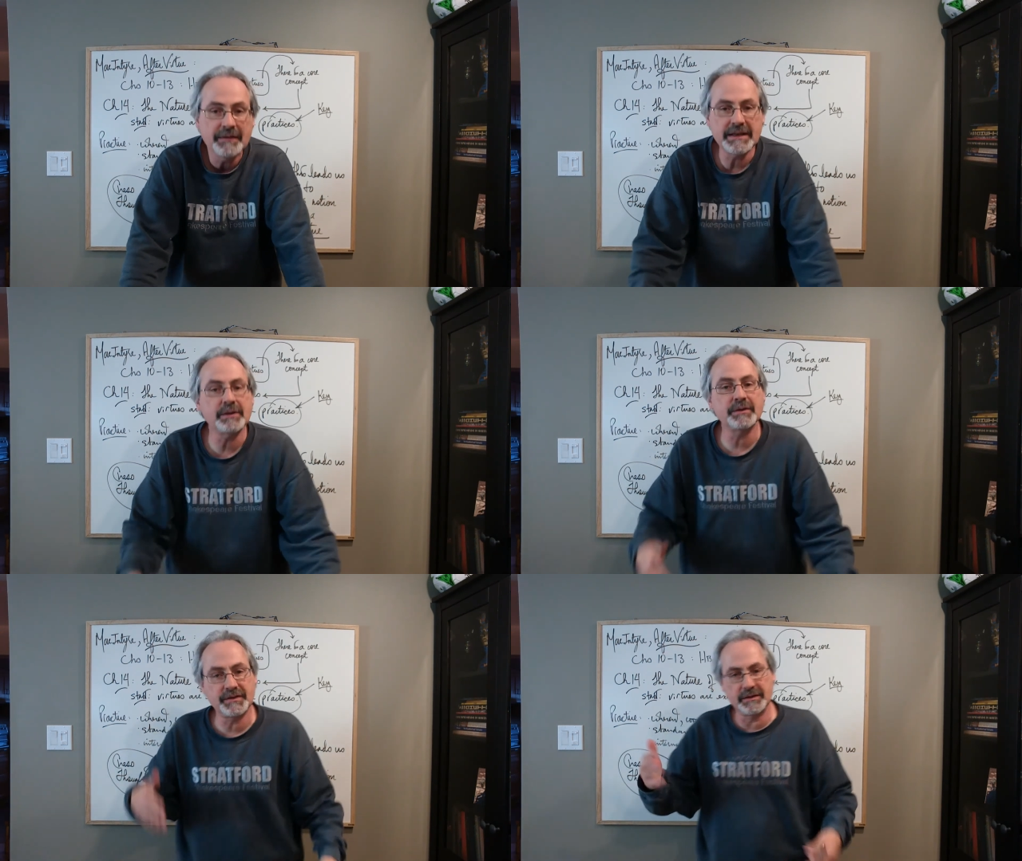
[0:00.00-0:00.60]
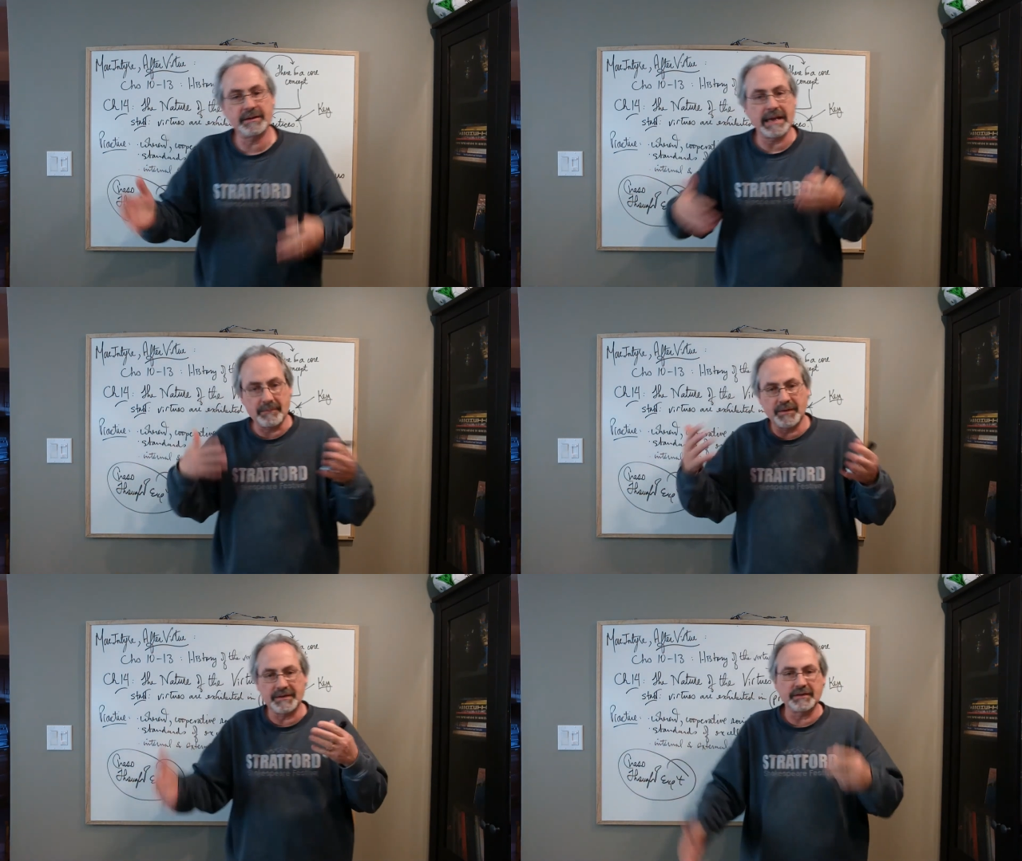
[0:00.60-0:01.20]
there's the
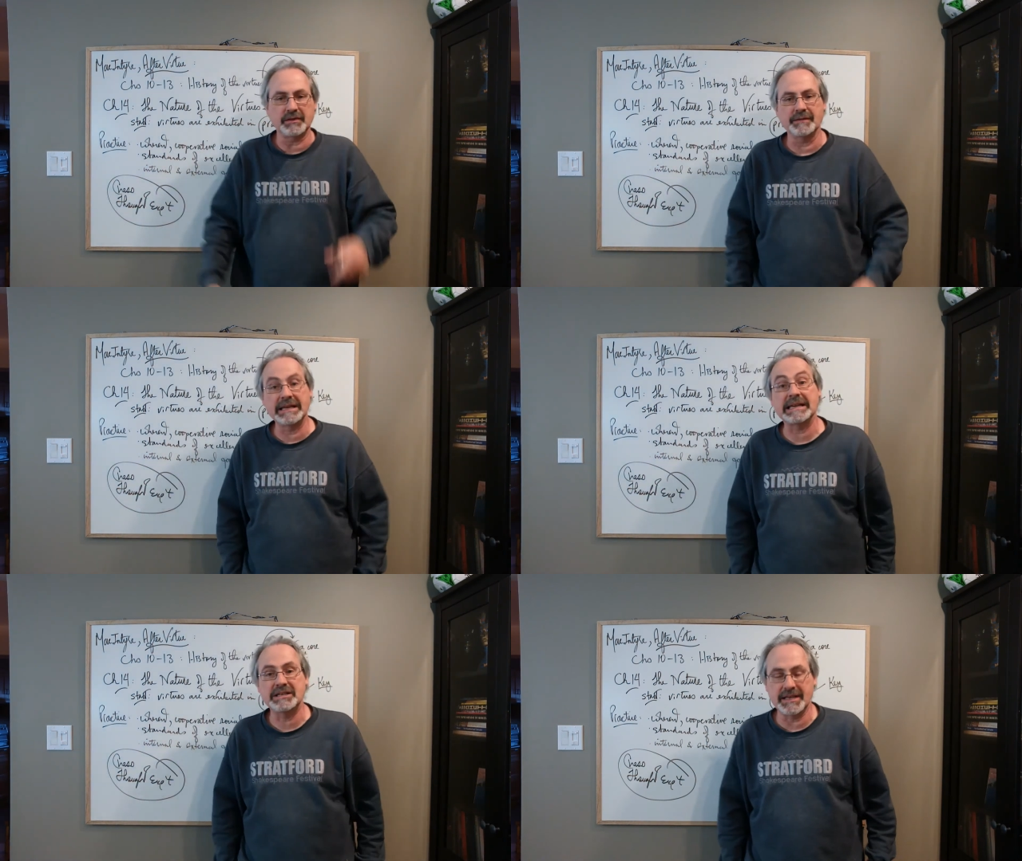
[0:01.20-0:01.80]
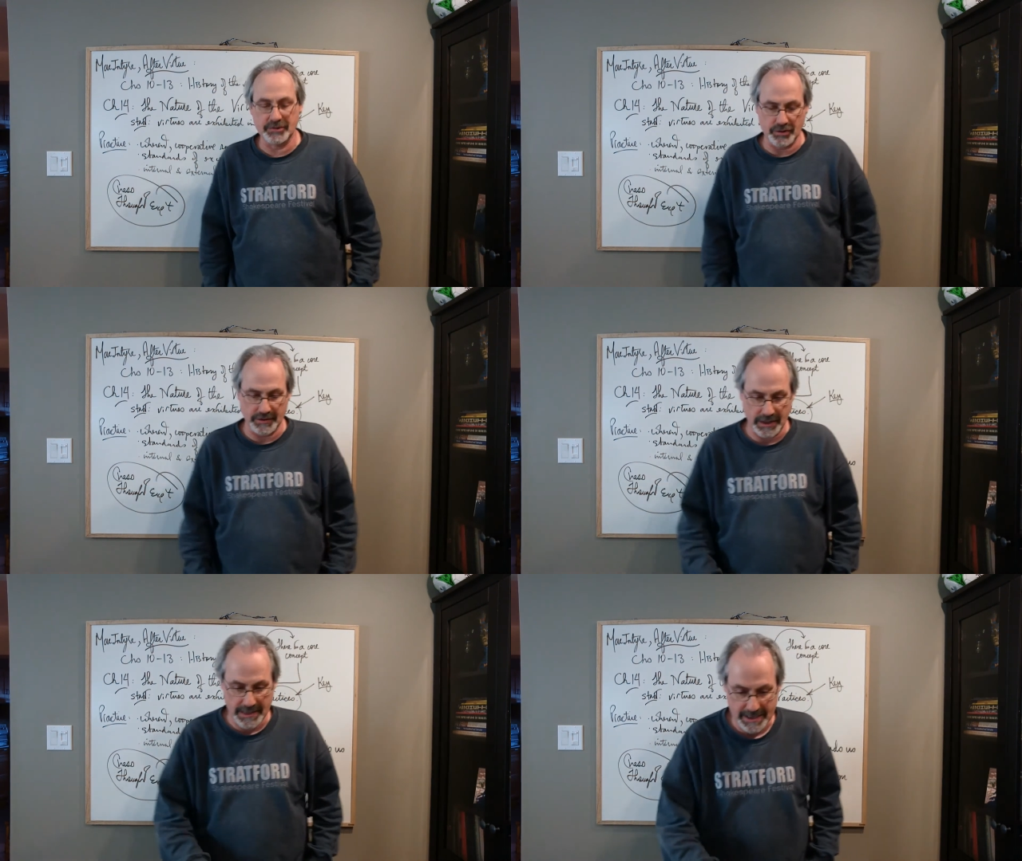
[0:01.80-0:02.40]
emphasis on the
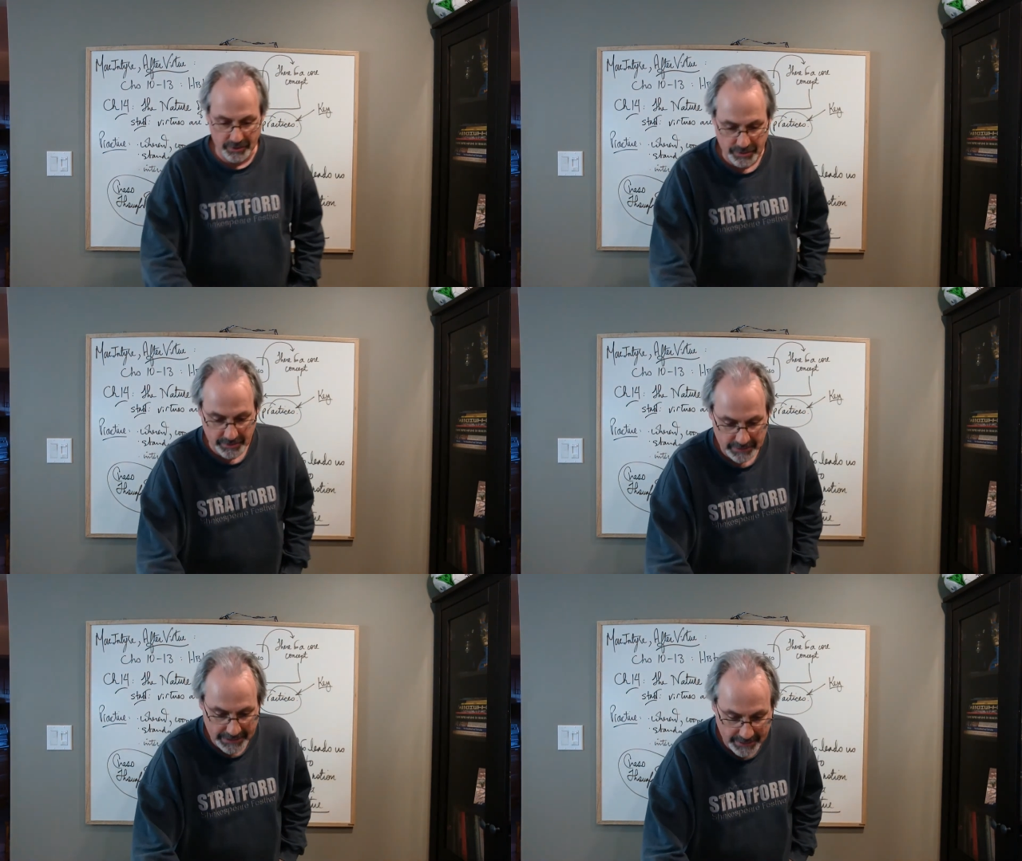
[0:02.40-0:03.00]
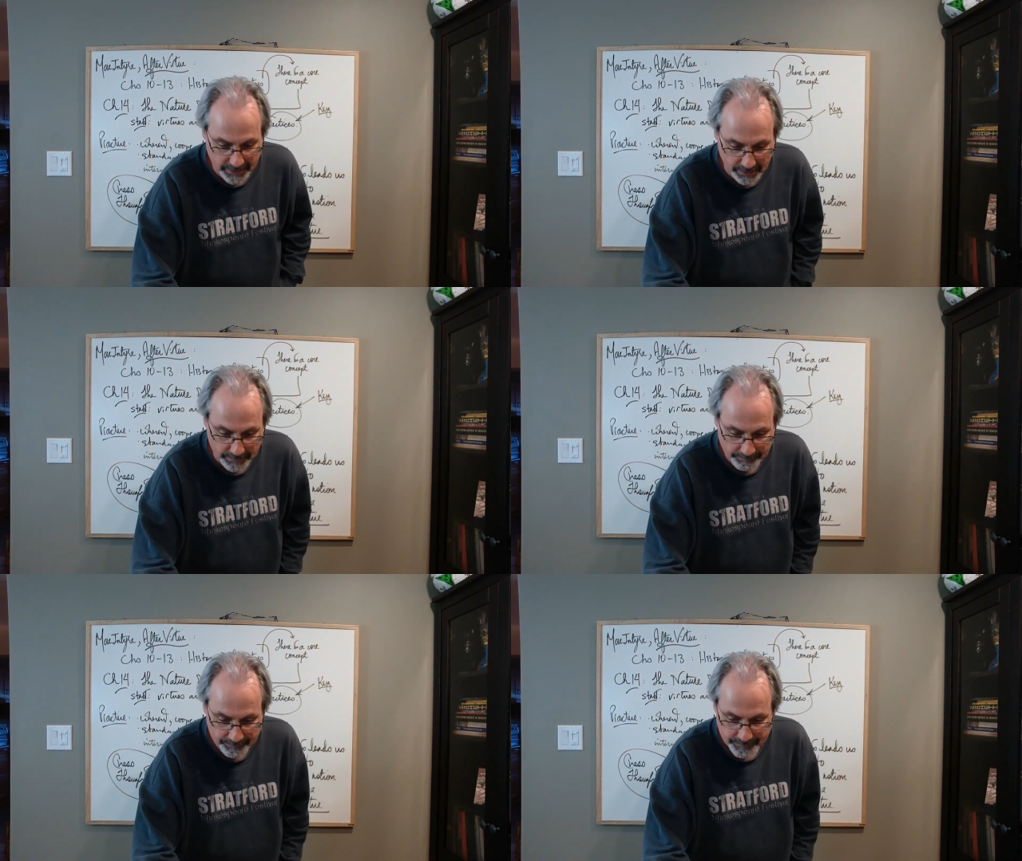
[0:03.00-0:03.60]
contingent connection here
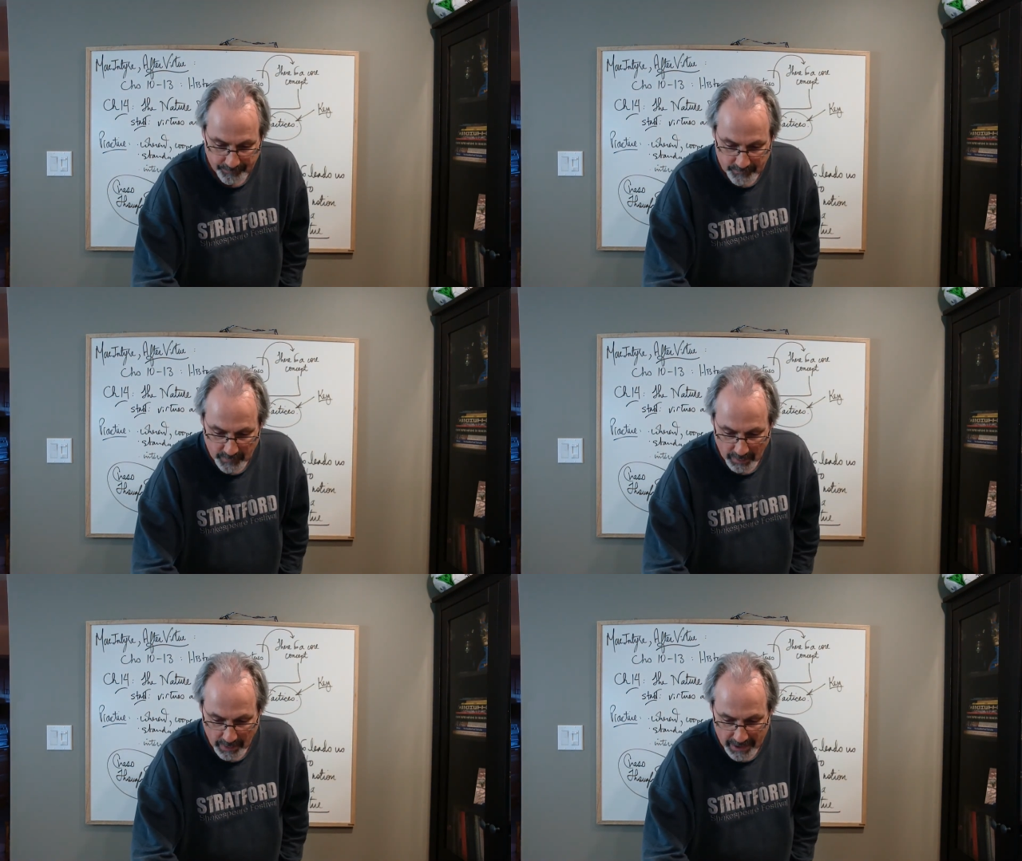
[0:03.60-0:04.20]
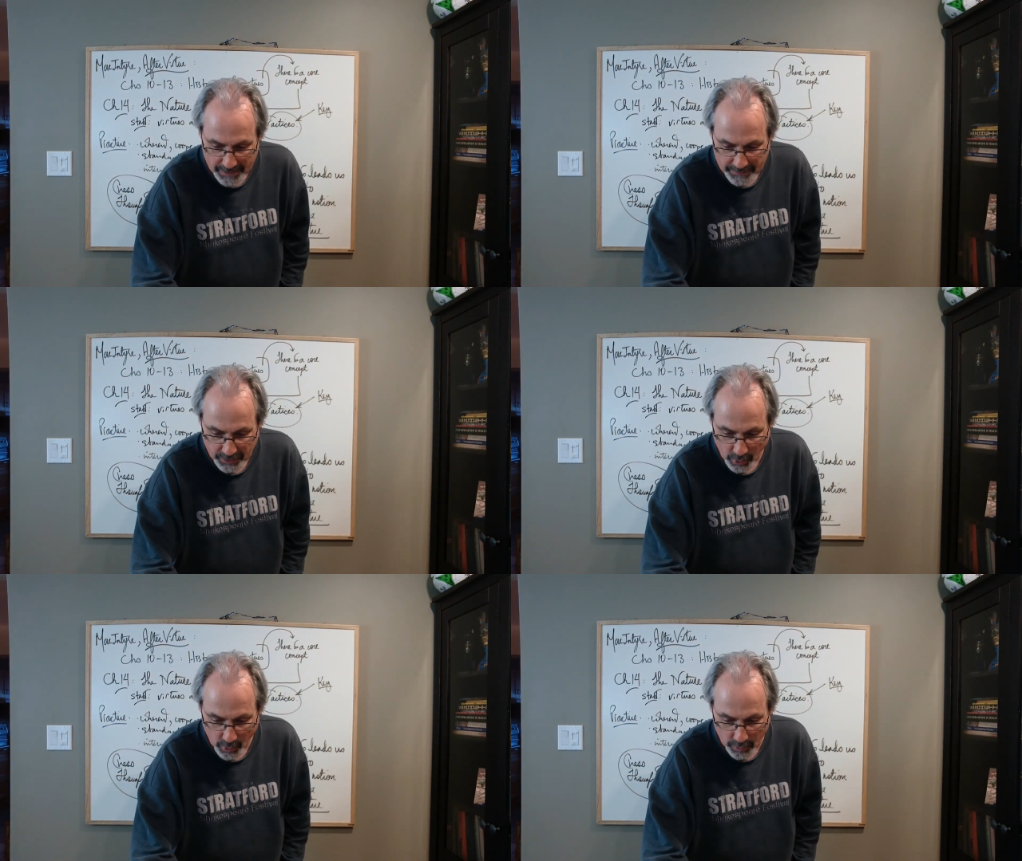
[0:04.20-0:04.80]
and the
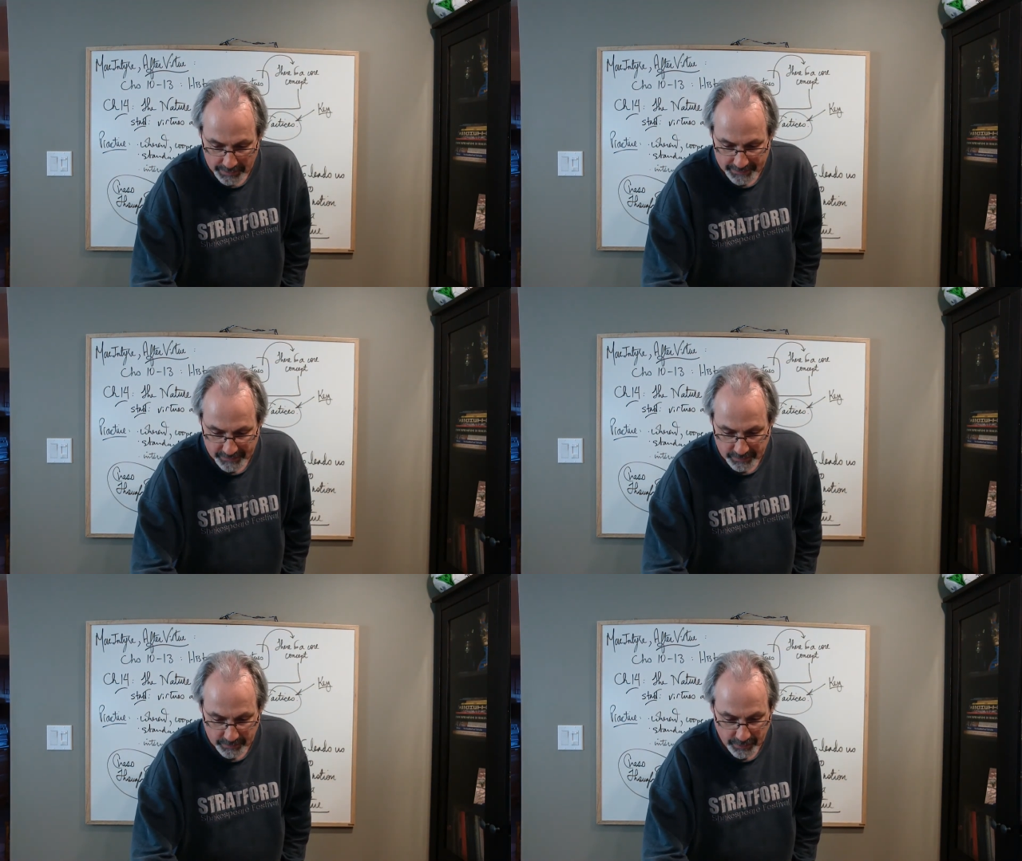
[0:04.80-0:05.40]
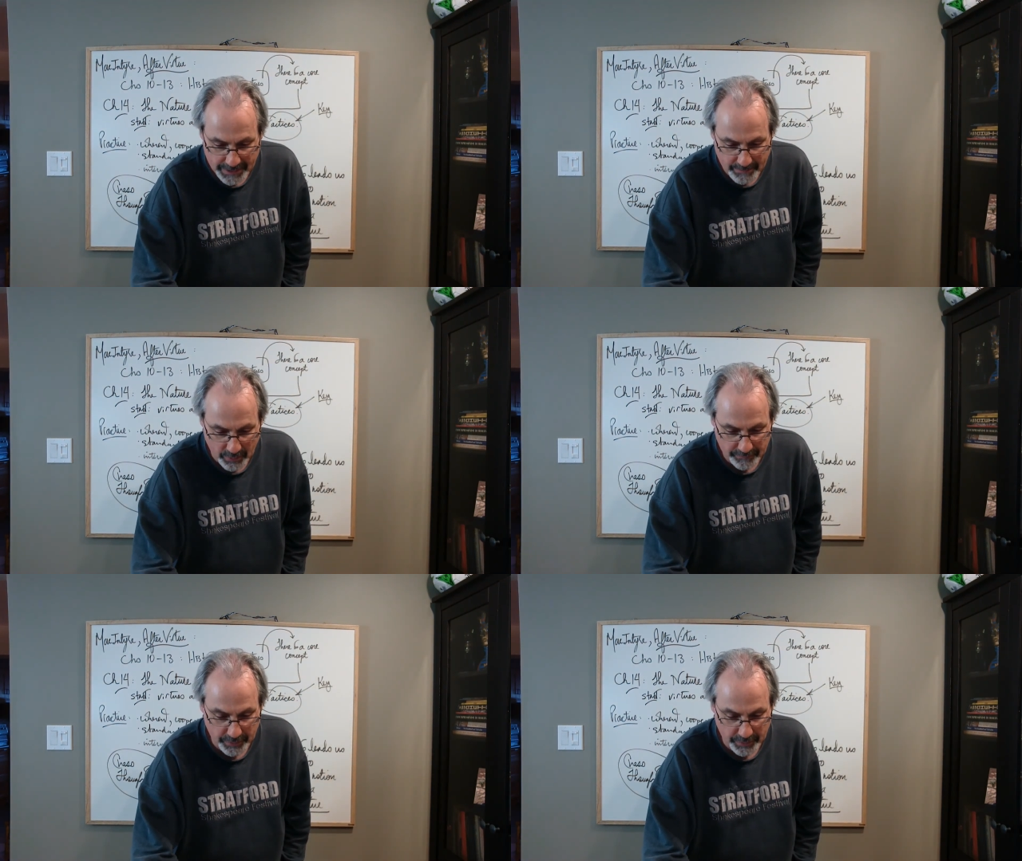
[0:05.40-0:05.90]
goal is to create more